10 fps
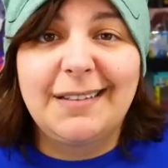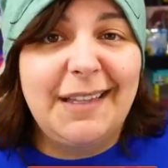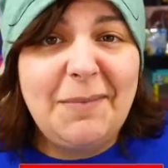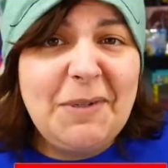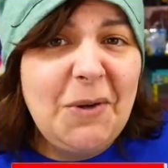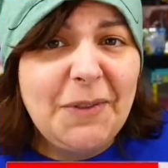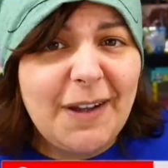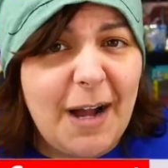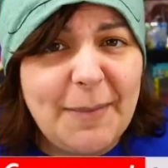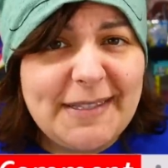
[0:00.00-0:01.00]
Let me know in the
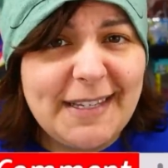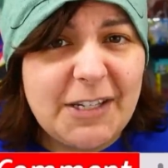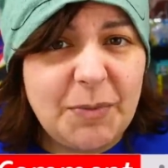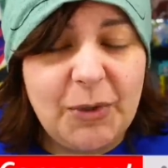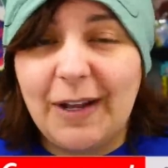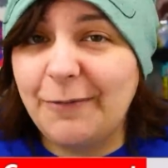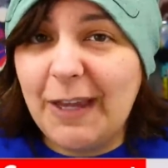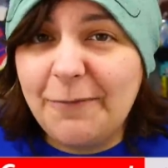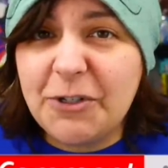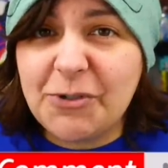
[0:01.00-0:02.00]
comment section below, have you
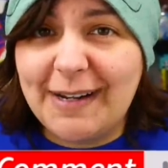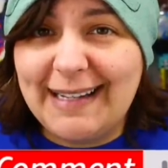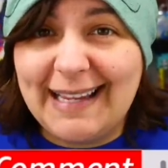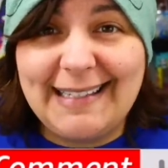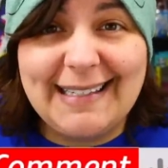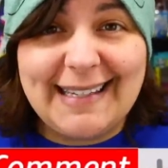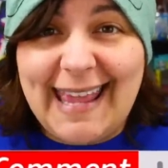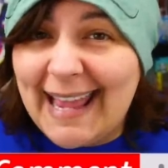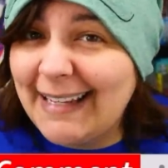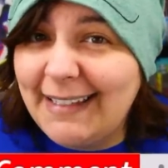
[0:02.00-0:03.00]
ever tried any
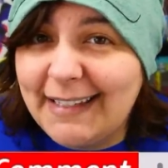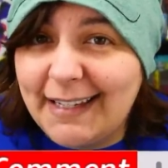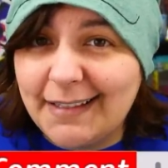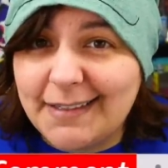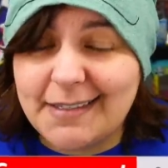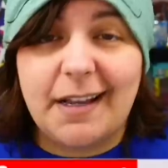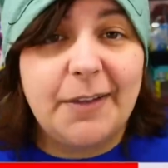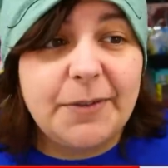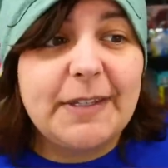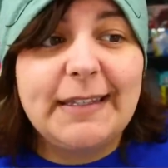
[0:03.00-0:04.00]
candy kits
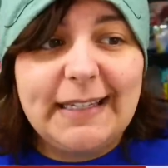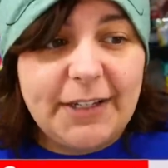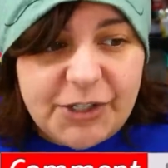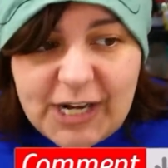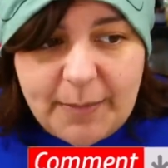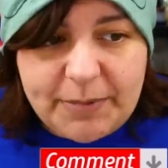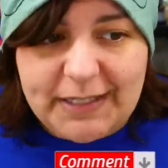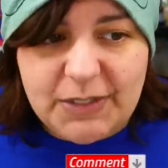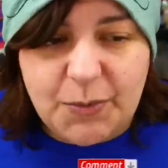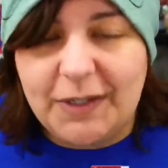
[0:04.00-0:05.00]
other than the
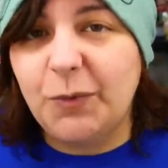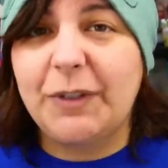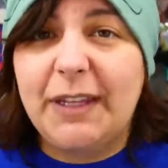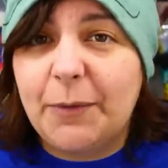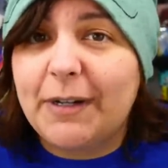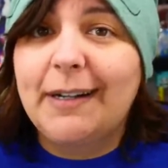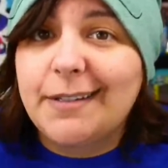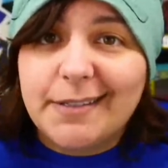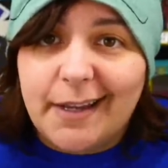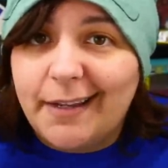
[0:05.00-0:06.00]
Japanese one where they were
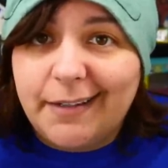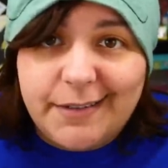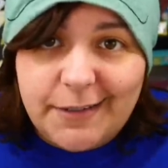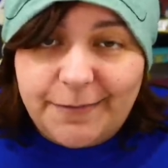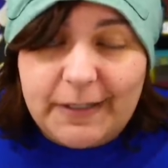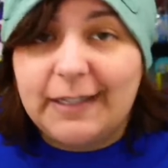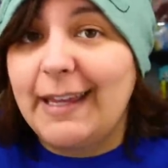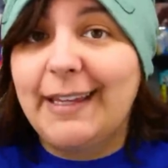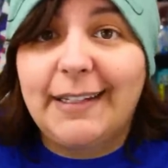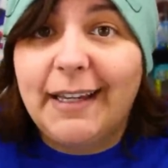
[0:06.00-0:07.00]
scientific
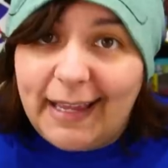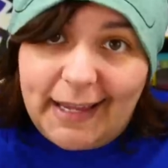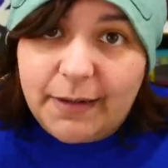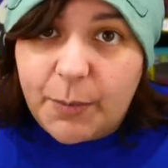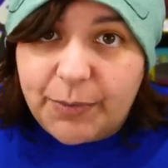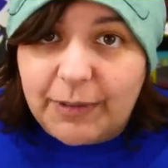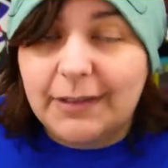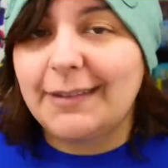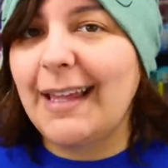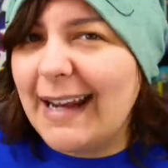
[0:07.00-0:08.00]
and
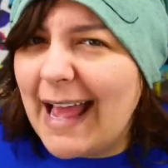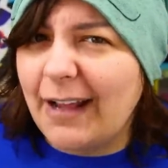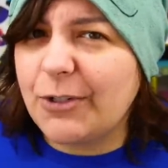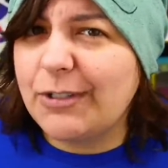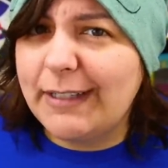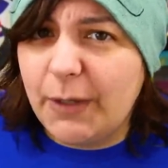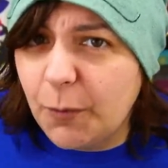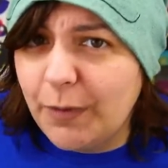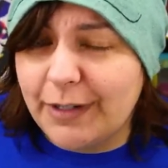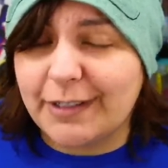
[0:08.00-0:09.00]
edible that
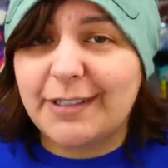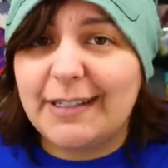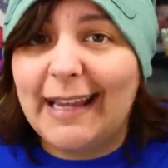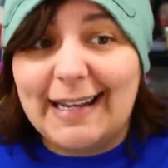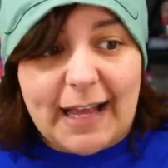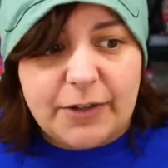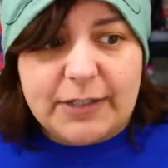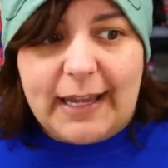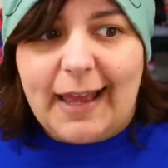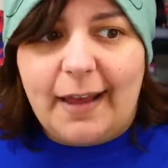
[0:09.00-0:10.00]
actually worked and
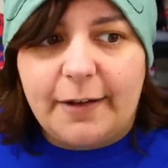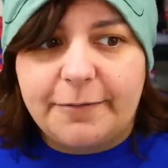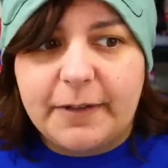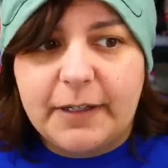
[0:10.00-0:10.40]
actually have,